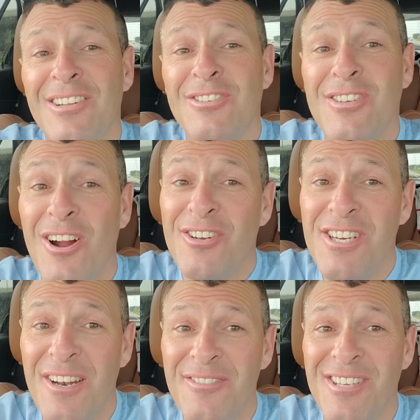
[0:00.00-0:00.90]

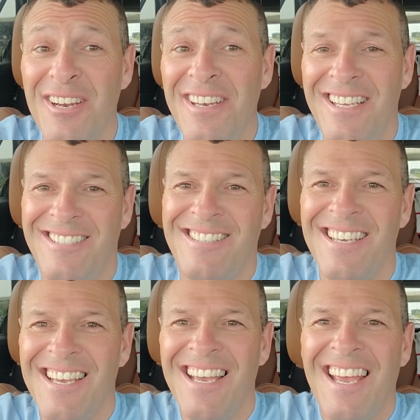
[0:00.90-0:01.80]
starch out of his undies
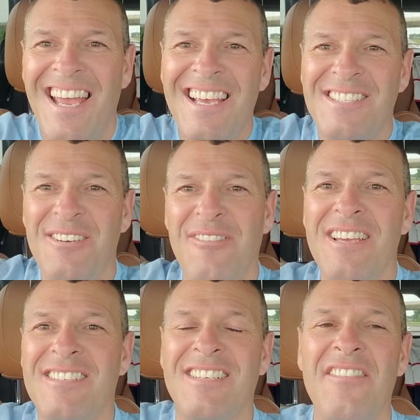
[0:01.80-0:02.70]
as he
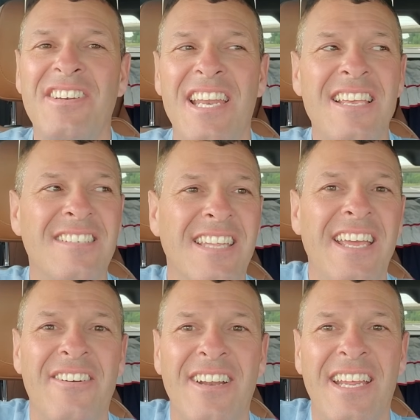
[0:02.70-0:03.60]
raced 7 days
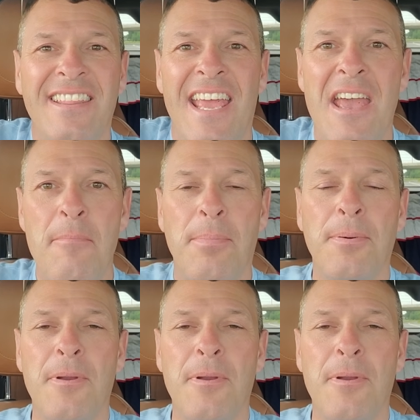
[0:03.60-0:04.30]
later in the hemp,